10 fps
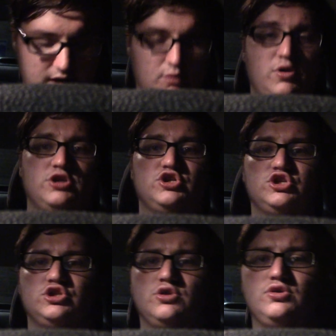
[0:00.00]
and I want to
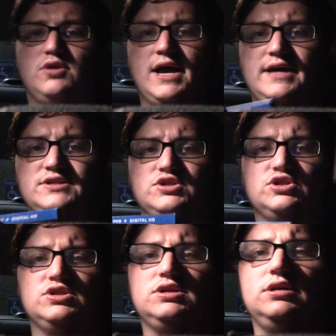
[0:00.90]
just show you guys
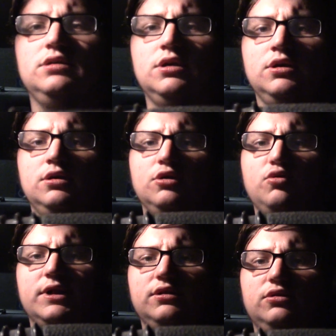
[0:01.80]
just a
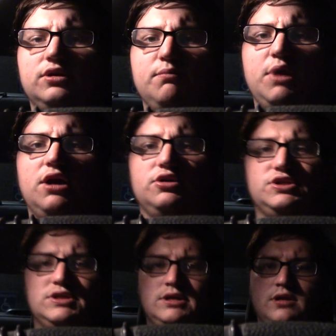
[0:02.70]
quick little
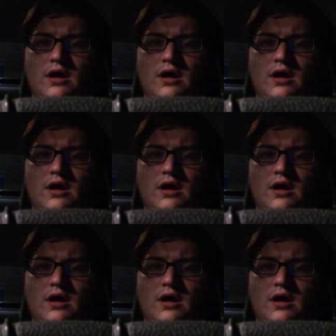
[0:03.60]
comparison.